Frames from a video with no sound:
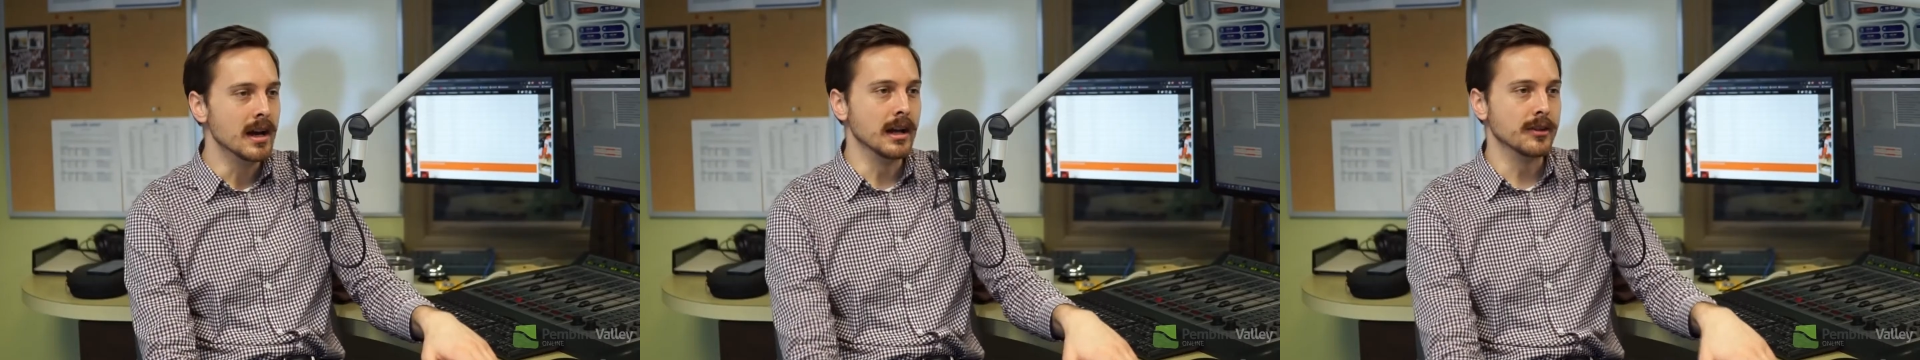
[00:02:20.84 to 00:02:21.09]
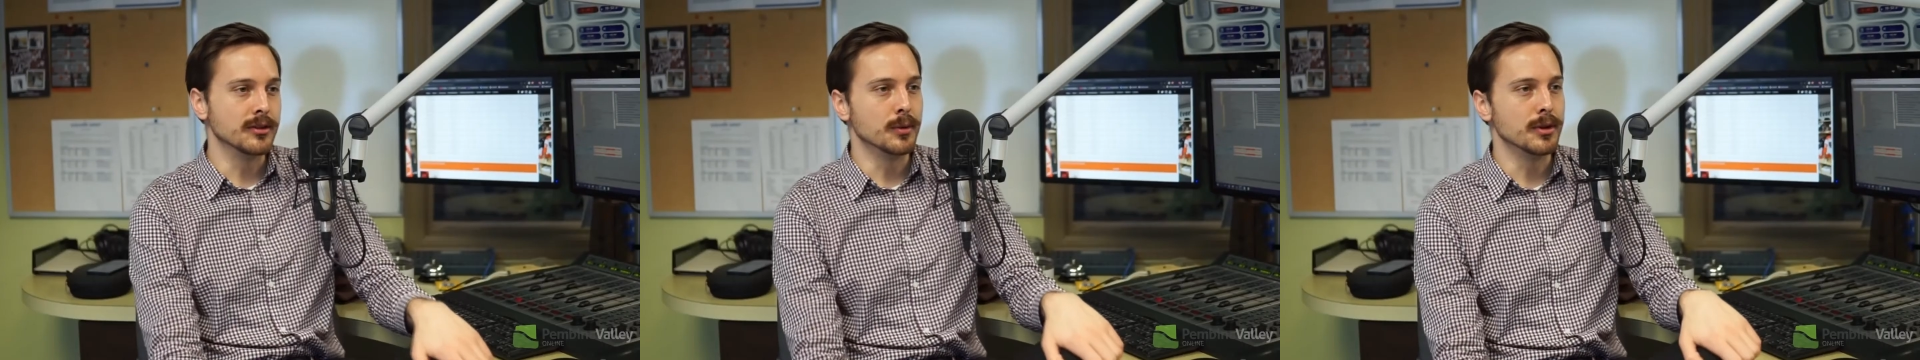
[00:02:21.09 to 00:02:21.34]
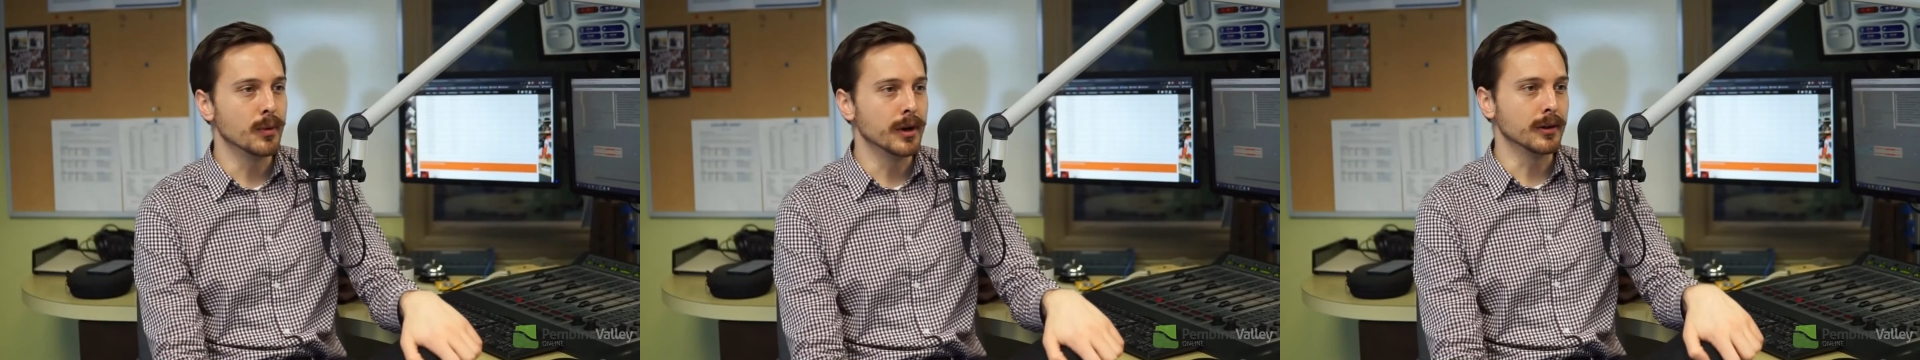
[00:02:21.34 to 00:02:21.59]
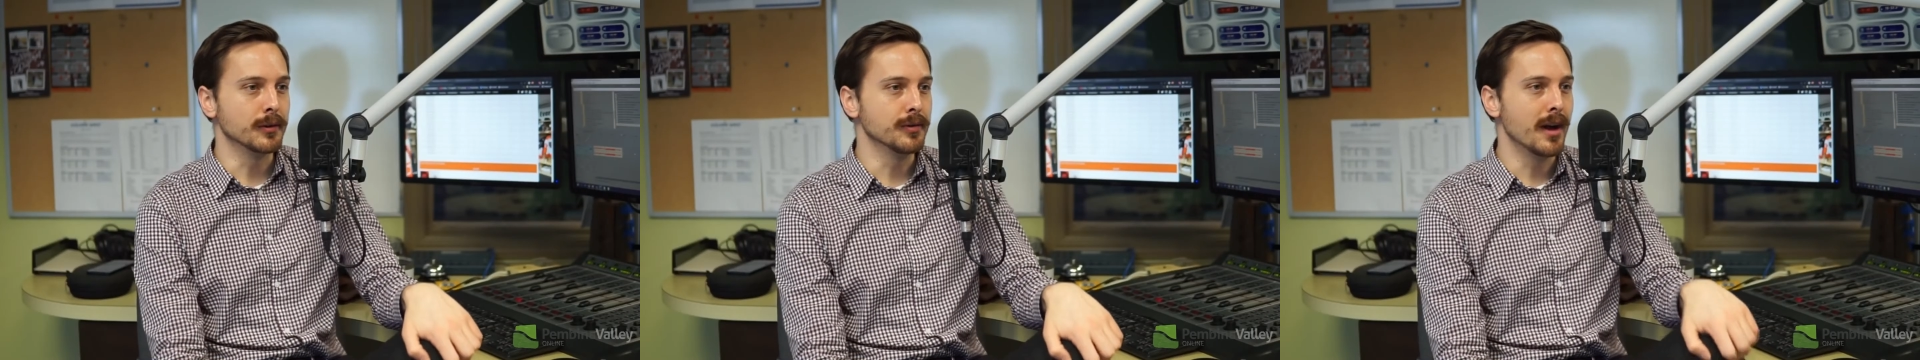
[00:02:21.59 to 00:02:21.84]
And so with the
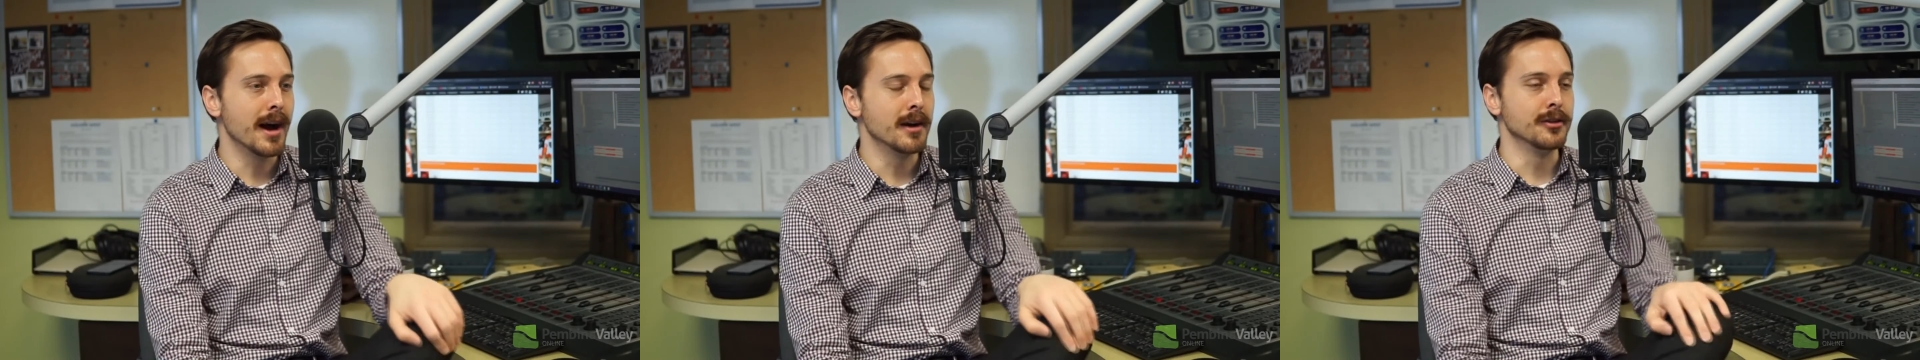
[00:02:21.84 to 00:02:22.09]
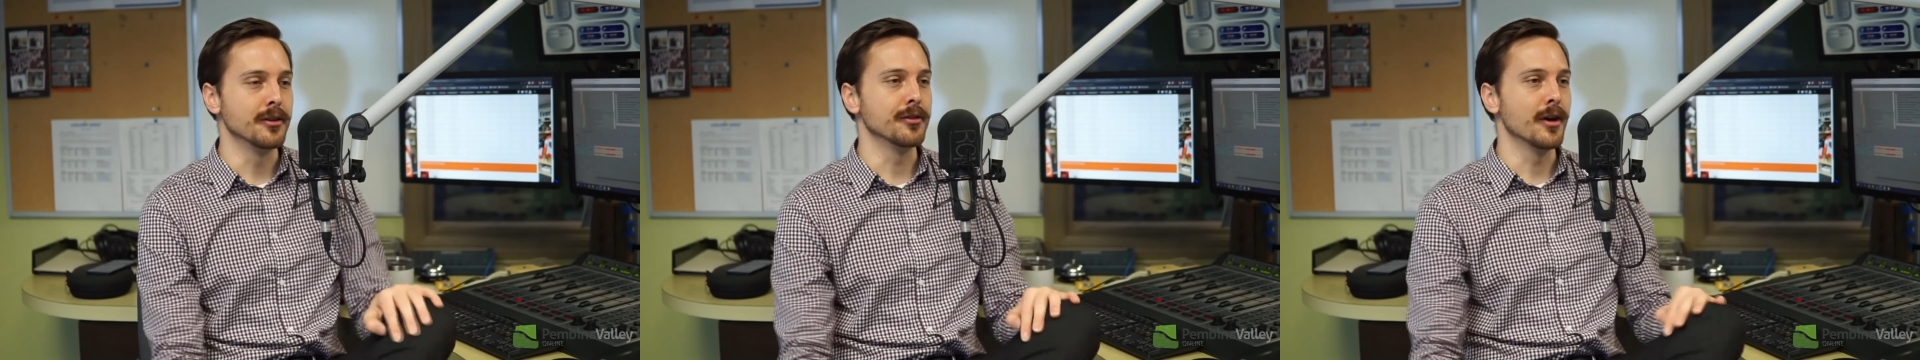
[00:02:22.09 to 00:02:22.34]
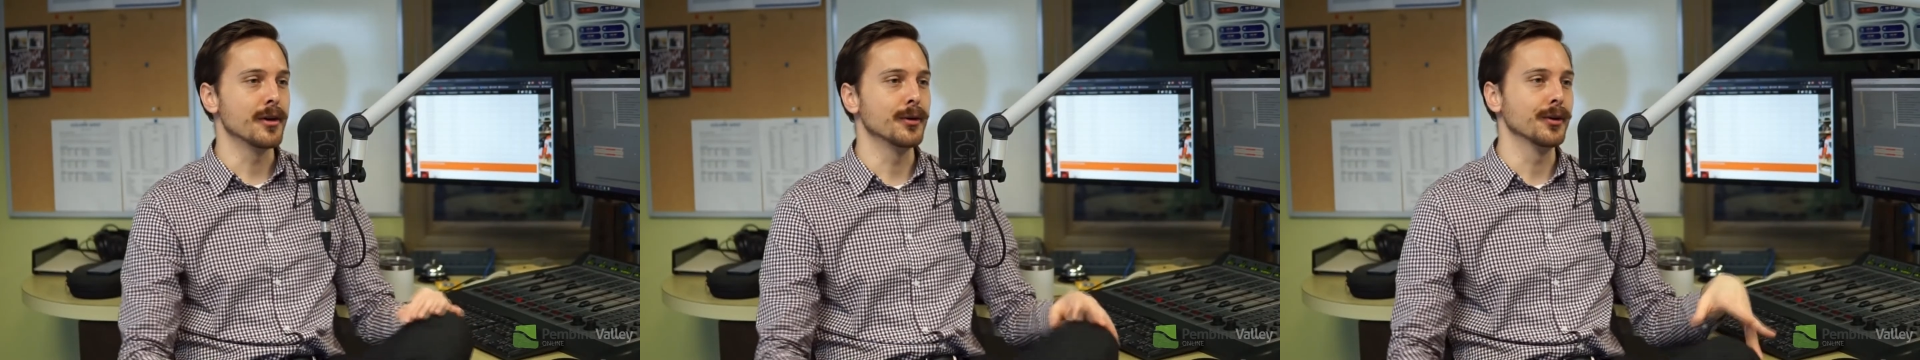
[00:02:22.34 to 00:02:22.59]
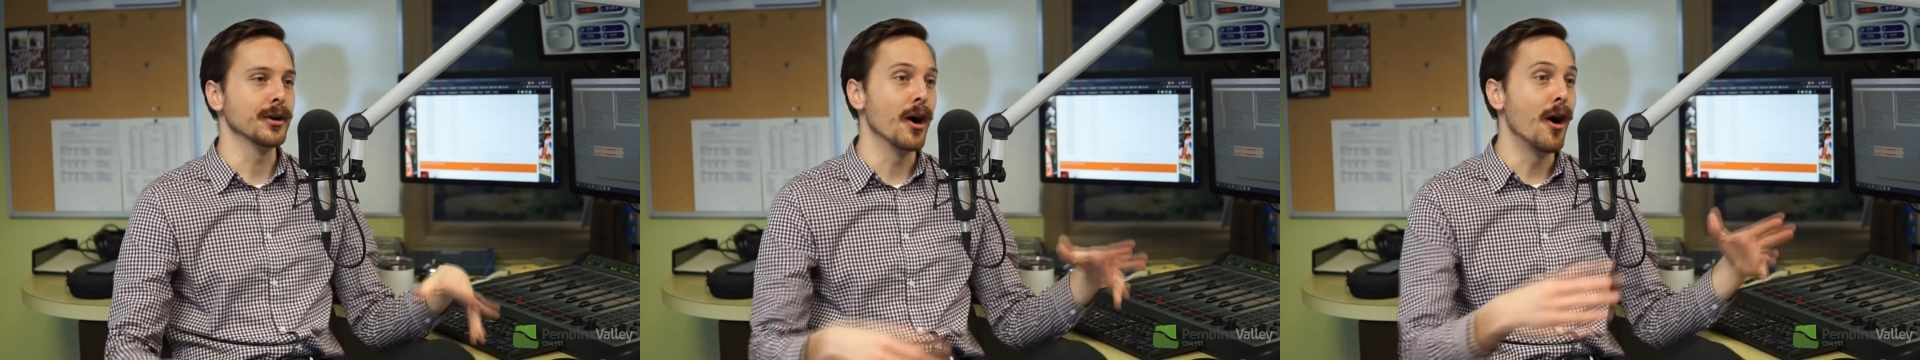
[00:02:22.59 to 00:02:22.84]
Winkler Flyers, it's not
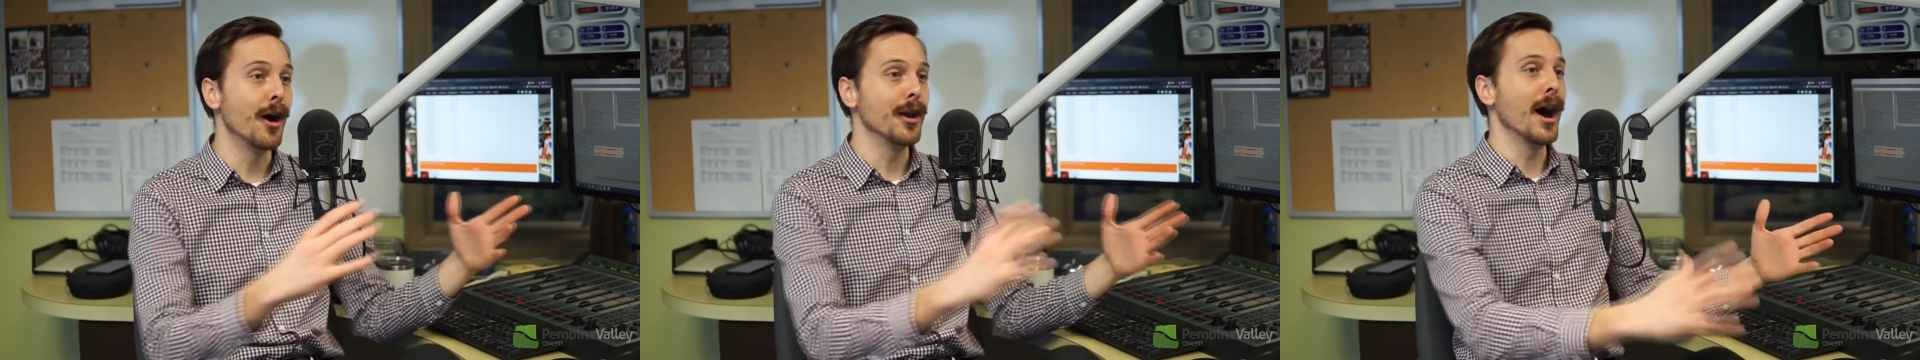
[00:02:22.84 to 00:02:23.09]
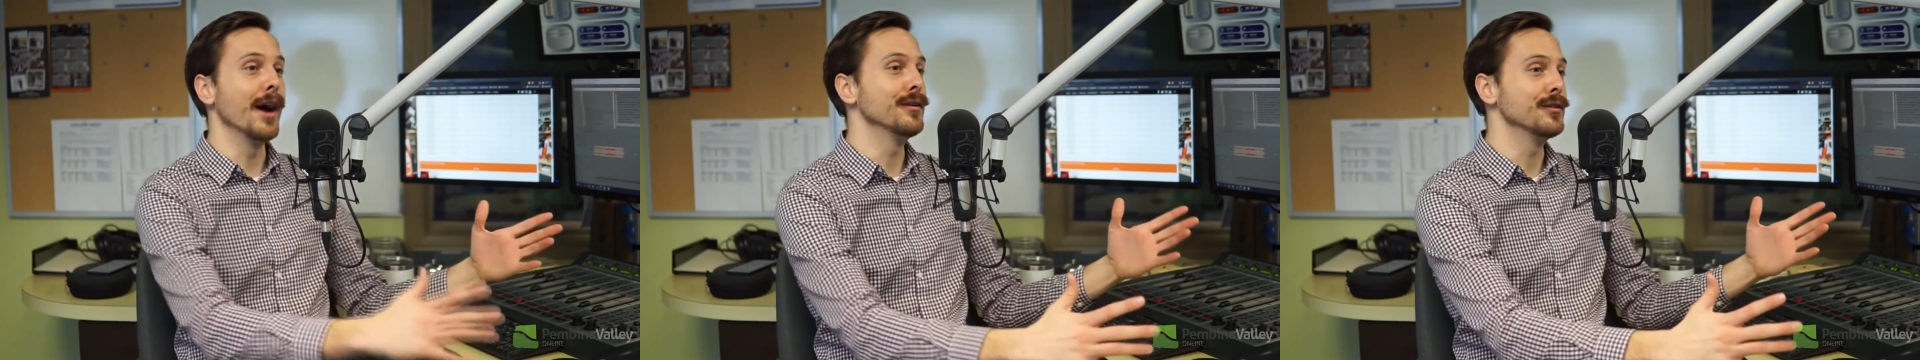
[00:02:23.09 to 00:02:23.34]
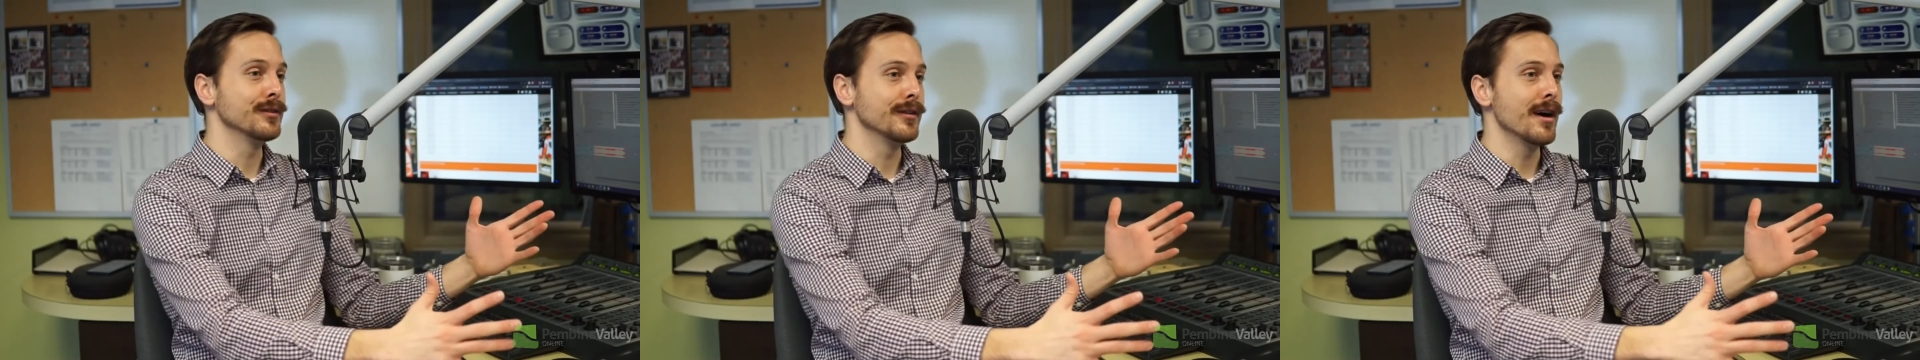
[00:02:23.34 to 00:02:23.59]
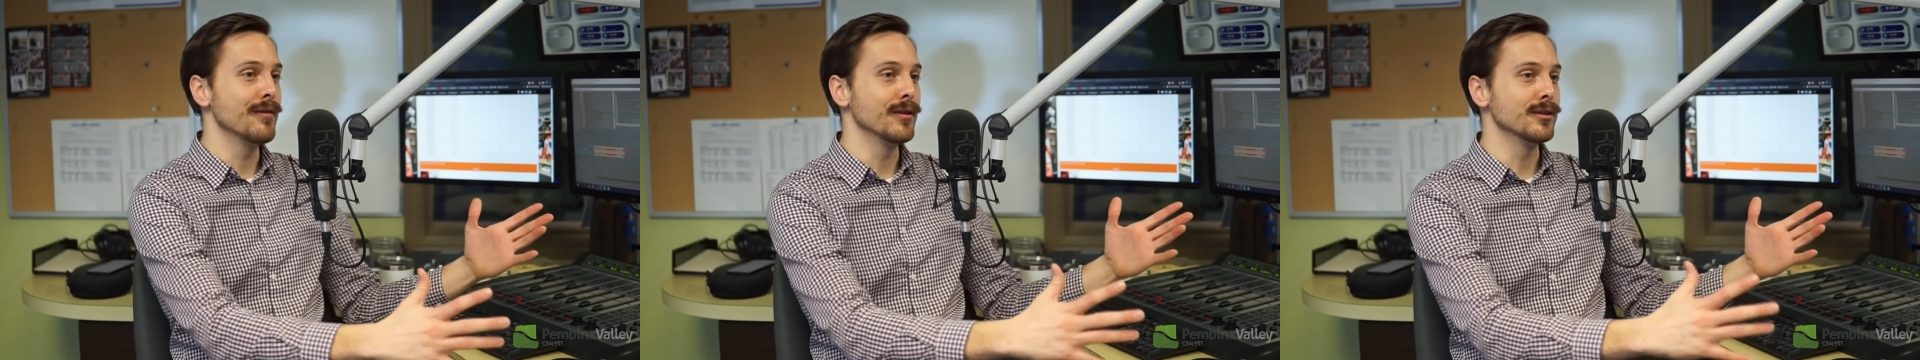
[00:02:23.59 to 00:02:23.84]
only on ice stuff,